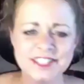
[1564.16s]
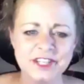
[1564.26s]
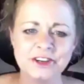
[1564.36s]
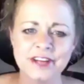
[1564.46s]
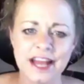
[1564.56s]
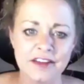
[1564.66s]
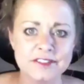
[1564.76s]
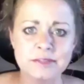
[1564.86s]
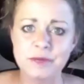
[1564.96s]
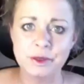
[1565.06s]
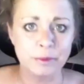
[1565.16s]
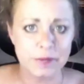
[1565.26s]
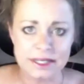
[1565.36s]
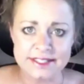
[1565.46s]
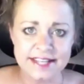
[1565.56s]
year and a half has been a
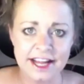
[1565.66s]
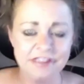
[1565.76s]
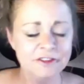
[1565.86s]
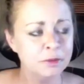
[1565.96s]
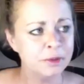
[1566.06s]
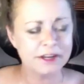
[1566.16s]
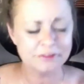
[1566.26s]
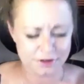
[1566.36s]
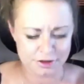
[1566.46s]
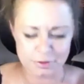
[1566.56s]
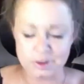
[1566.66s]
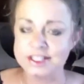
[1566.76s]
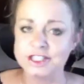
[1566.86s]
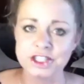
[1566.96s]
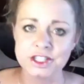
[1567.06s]
bust. I feel bad for the
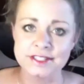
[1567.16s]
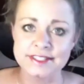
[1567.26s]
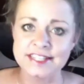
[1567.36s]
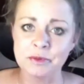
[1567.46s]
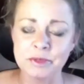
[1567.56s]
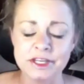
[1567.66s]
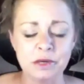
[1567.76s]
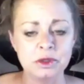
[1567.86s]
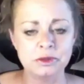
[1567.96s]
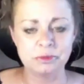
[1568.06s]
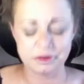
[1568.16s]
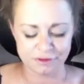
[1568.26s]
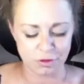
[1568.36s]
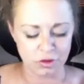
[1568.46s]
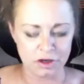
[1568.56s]
musicians not being able to
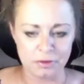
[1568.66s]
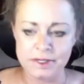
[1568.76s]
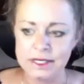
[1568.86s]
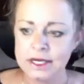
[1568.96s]
perform.